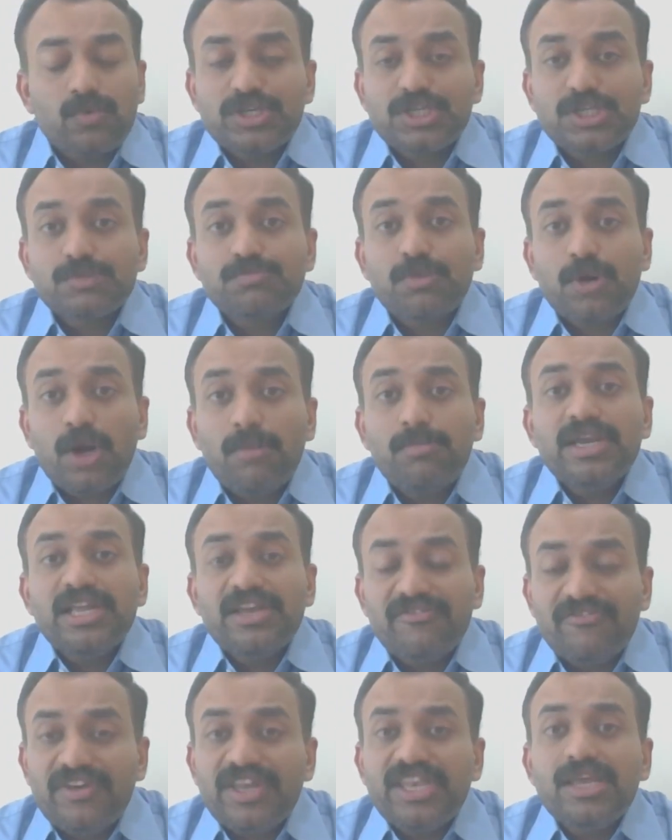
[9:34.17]
which is
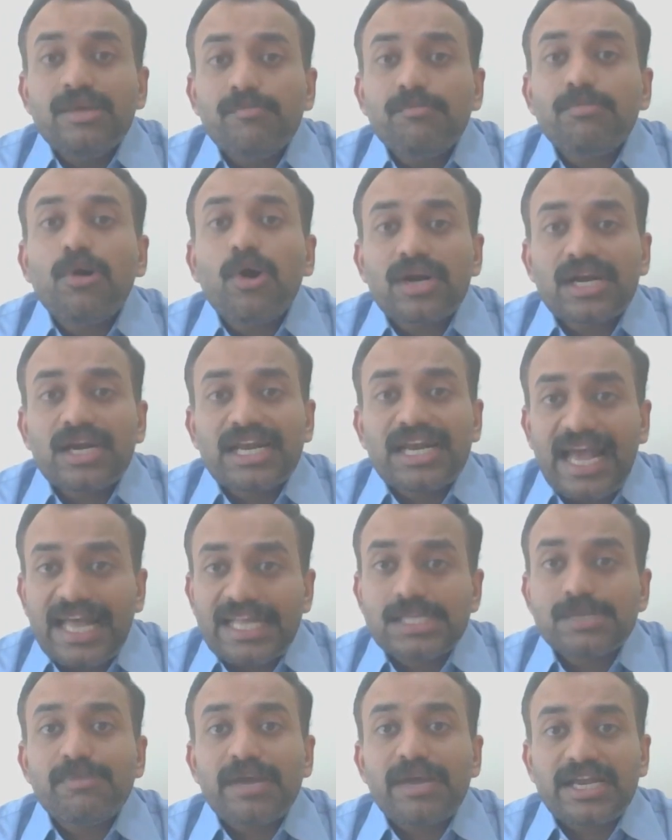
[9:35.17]
probably a very important
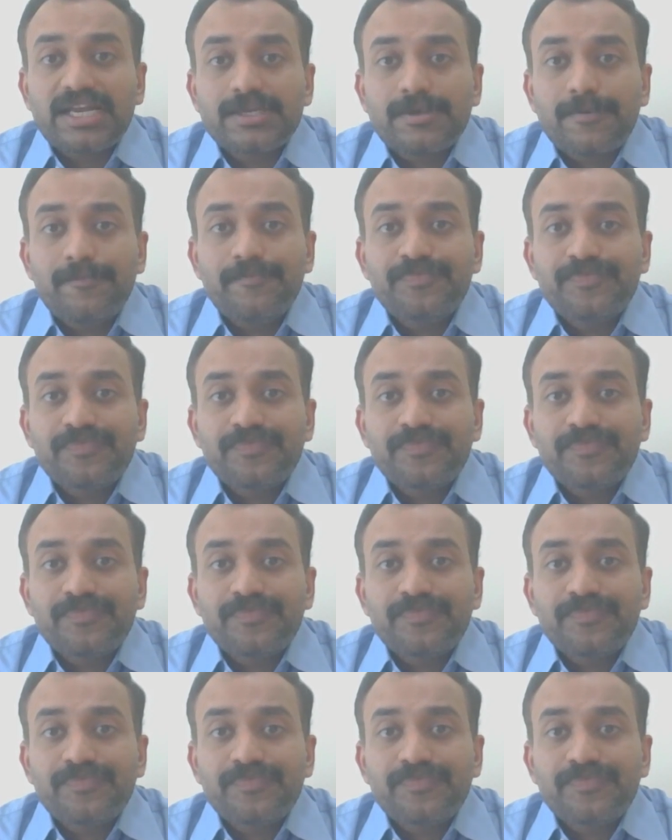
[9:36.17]
aspect,